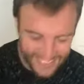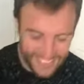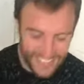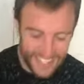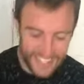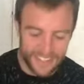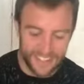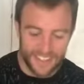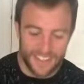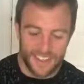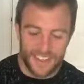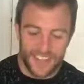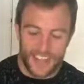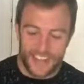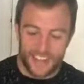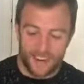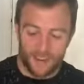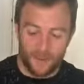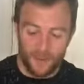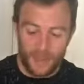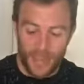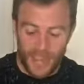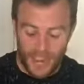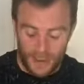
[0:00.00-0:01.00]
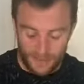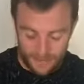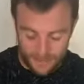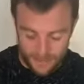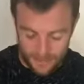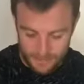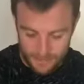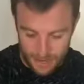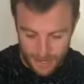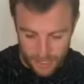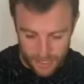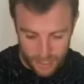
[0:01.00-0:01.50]
So then we have
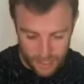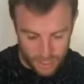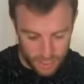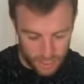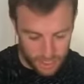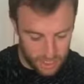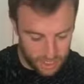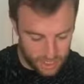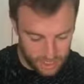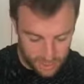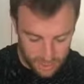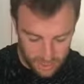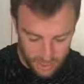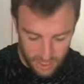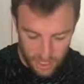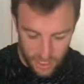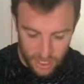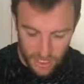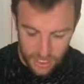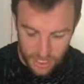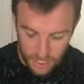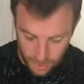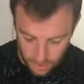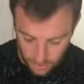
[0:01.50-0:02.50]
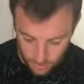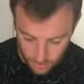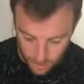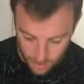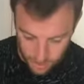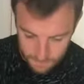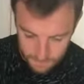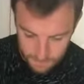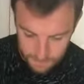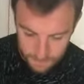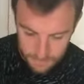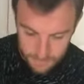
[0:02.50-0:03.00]
to measure another
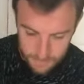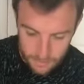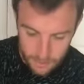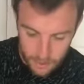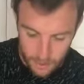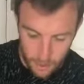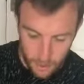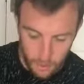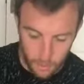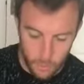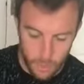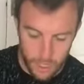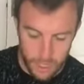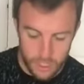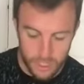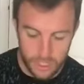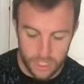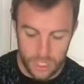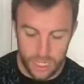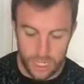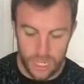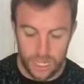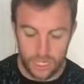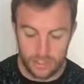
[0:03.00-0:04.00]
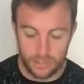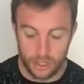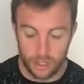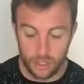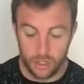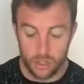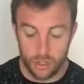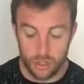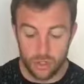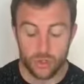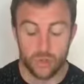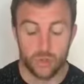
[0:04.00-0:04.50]
one, which is a
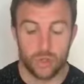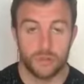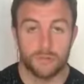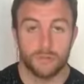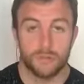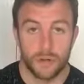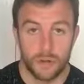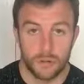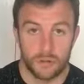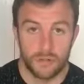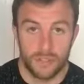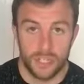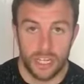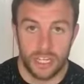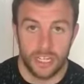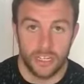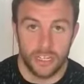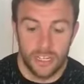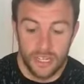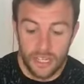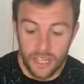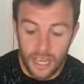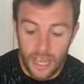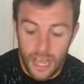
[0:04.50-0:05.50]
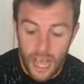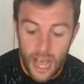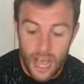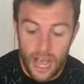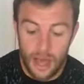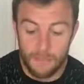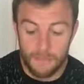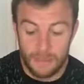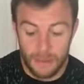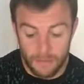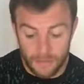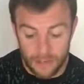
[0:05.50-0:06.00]
good source of protein.
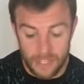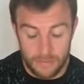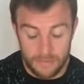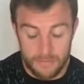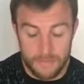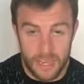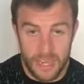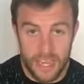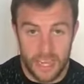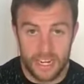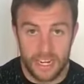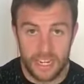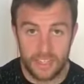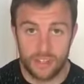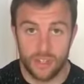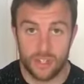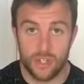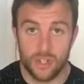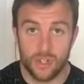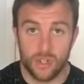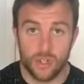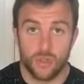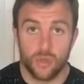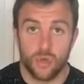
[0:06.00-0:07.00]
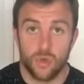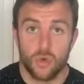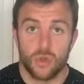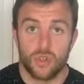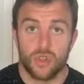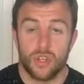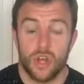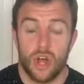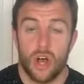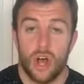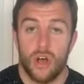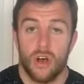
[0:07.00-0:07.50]
Main reason being it's a good
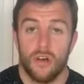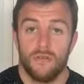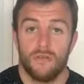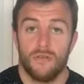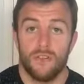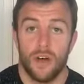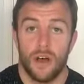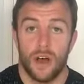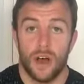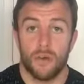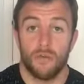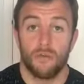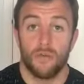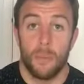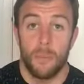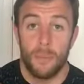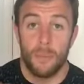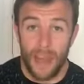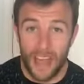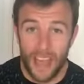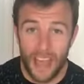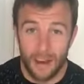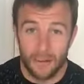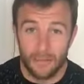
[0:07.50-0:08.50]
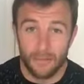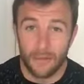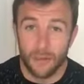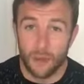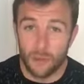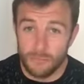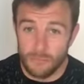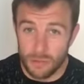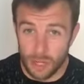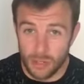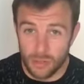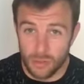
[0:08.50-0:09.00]
source of repair for your
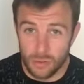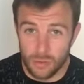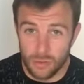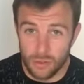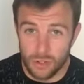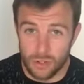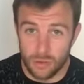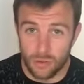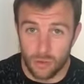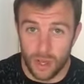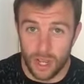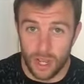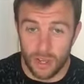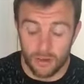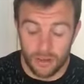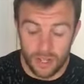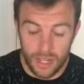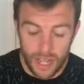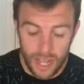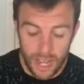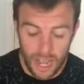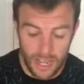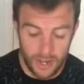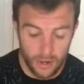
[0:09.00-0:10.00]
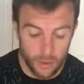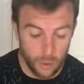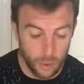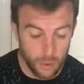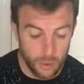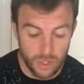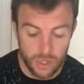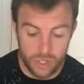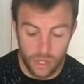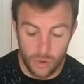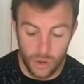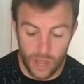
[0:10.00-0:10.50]
muscles as well, and
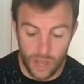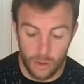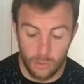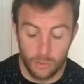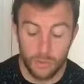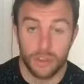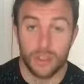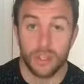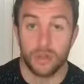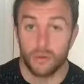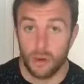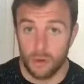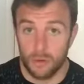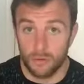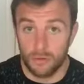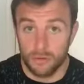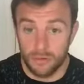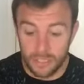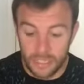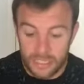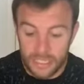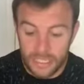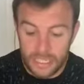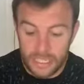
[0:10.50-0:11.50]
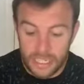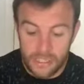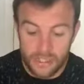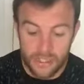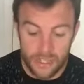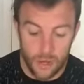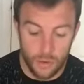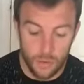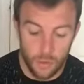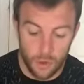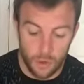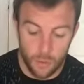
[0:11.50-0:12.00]
also help with growth.
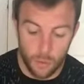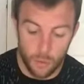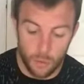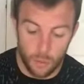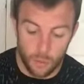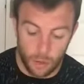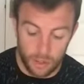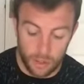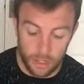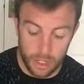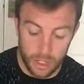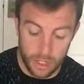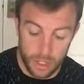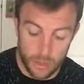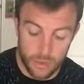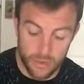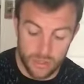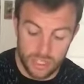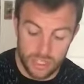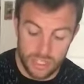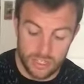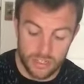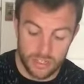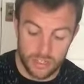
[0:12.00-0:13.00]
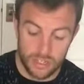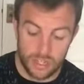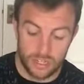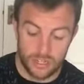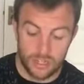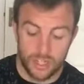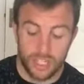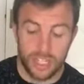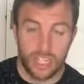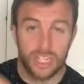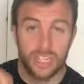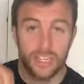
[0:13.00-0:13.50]
So I'm going to use this
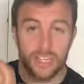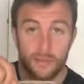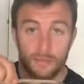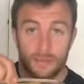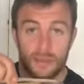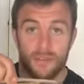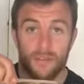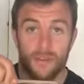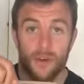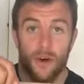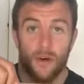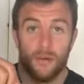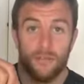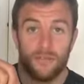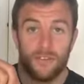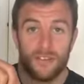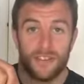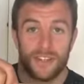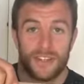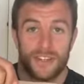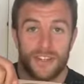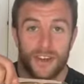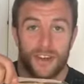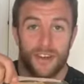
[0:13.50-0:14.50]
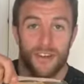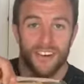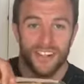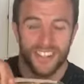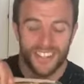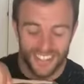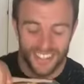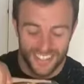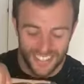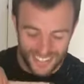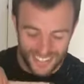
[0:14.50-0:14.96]
chicken that we've got for the dog.